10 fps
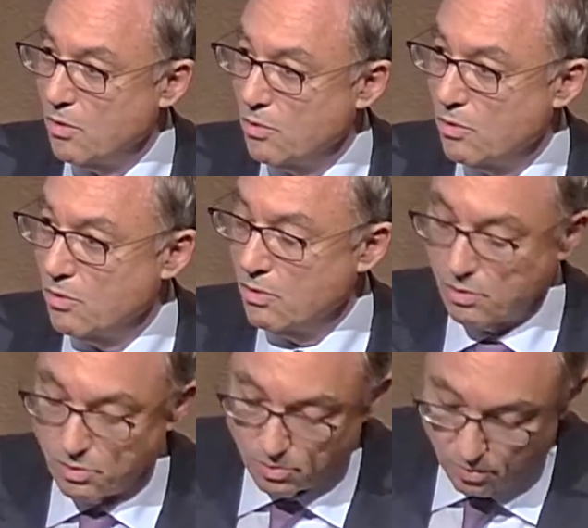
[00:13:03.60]
out thanks
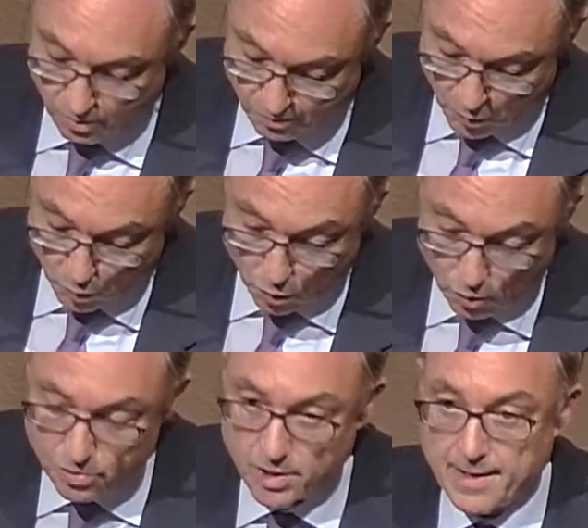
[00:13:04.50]
to the
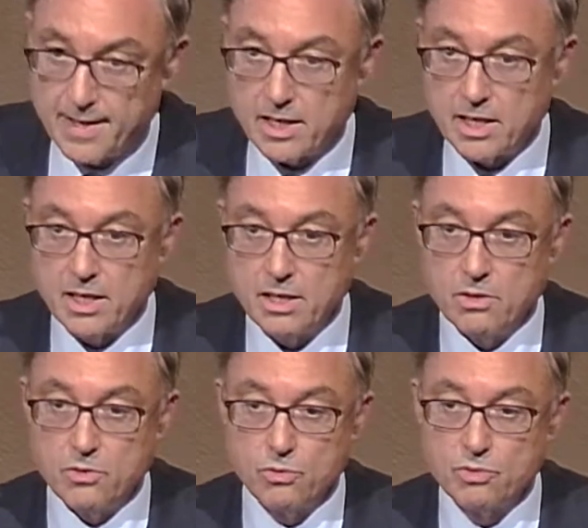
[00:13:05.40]
satellite, to
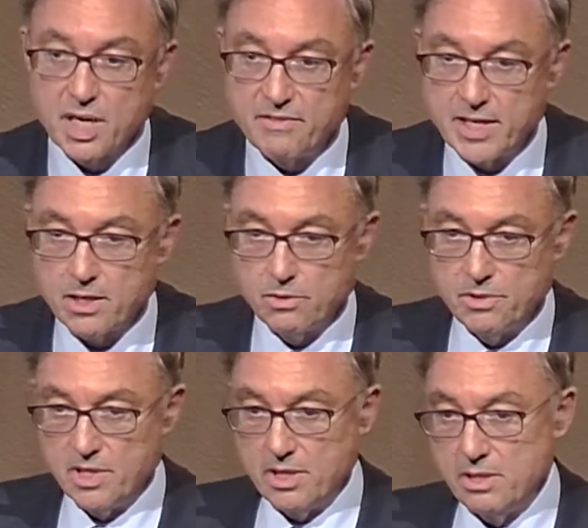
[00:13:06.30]
drones,
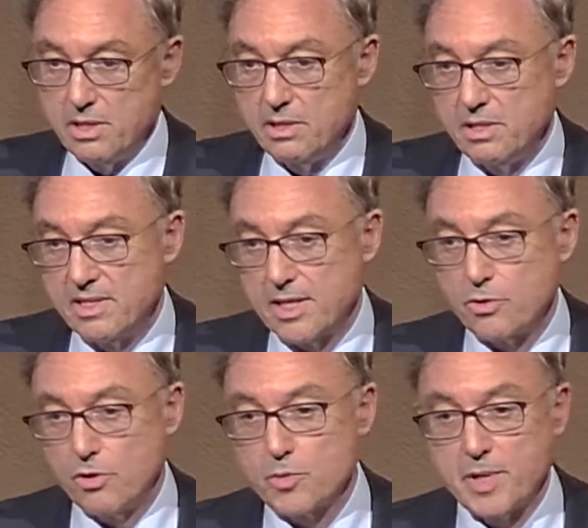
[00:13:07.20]
and therefore
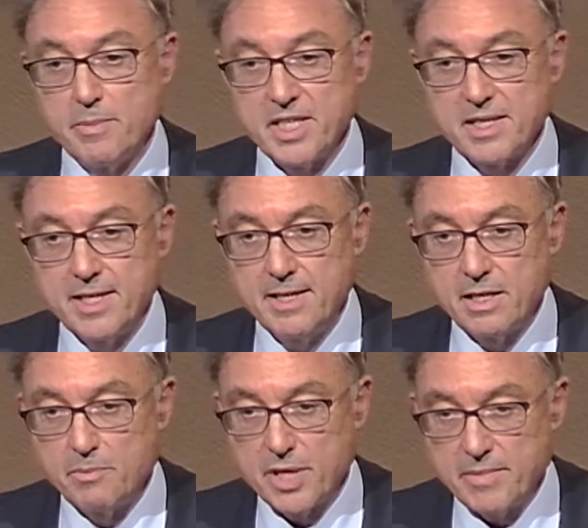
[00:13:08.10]
with
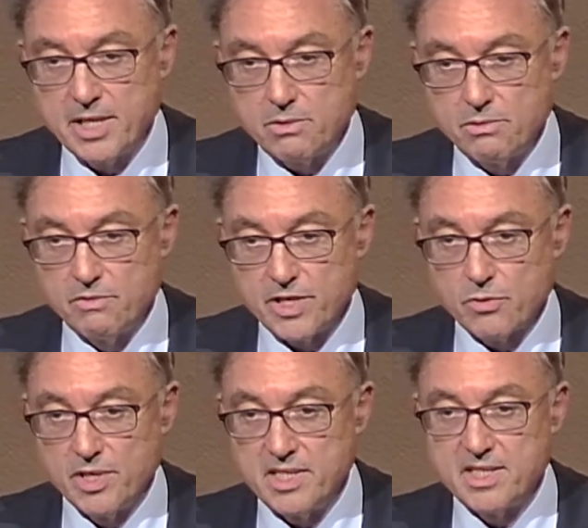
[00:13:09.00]
parametric
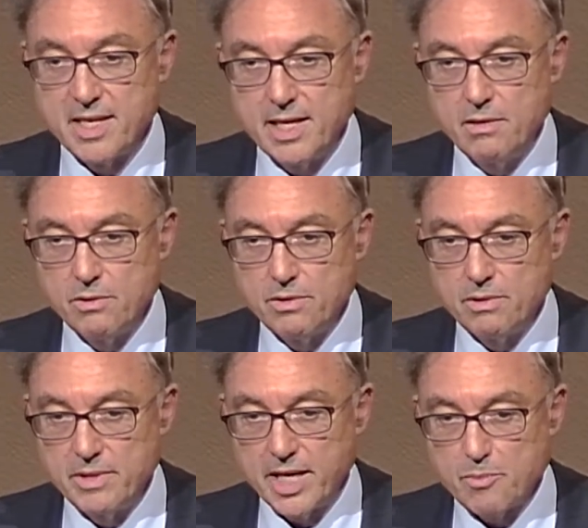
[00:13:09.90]
insurances that
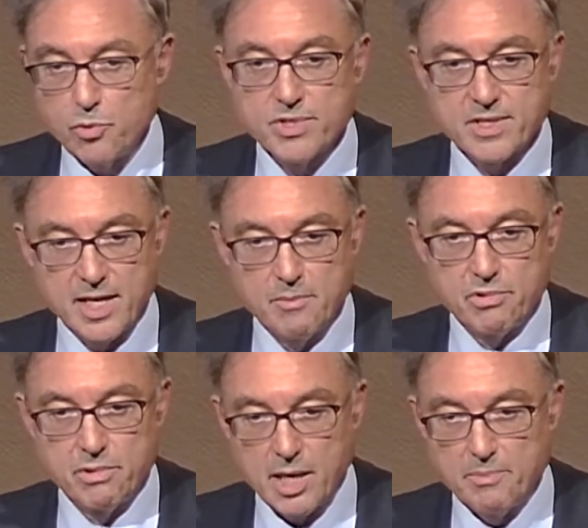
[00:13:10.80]
allow
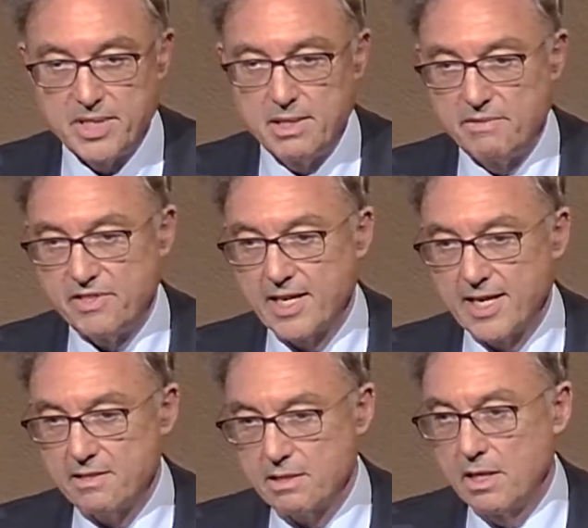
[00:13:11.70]
simple,
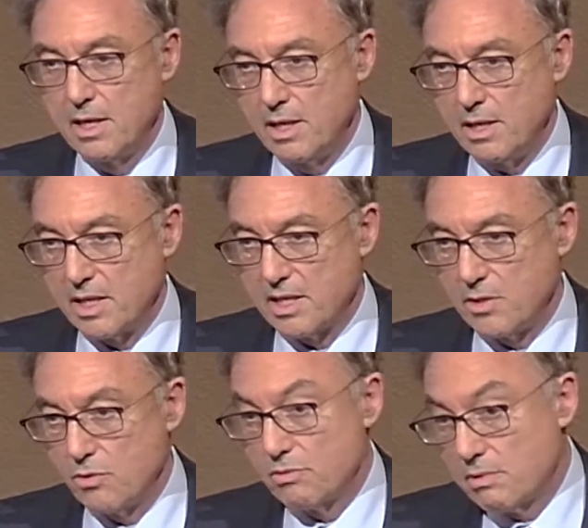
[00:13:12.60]
quick,
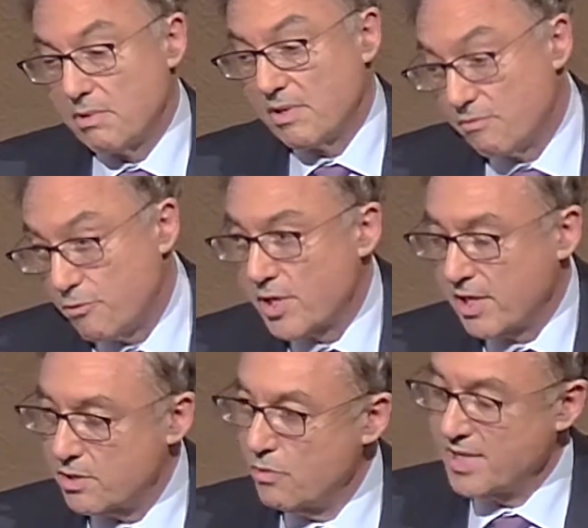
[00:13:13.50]
efficient
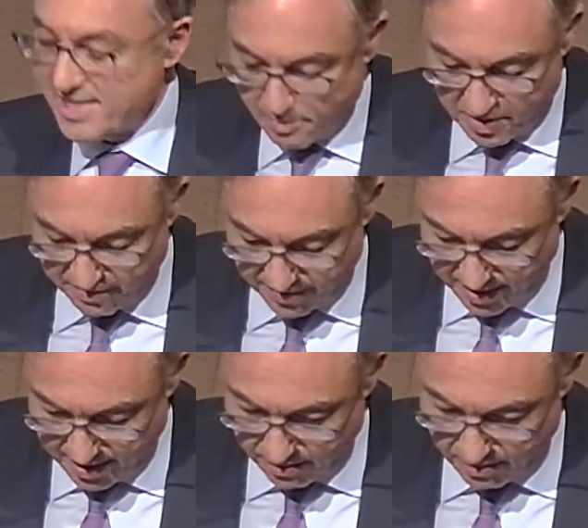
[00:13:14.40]
responses and
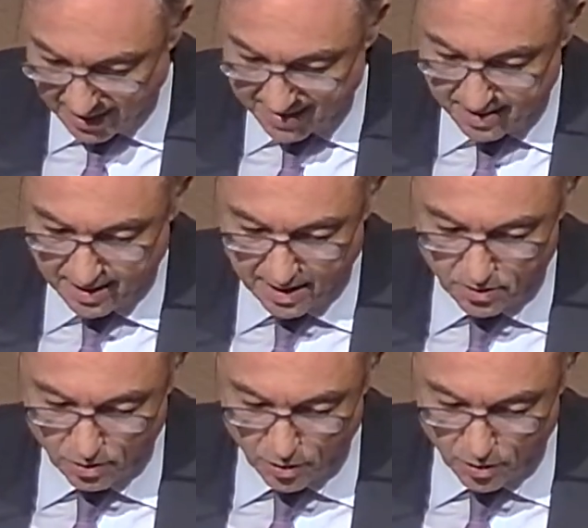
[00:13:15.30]
should therefore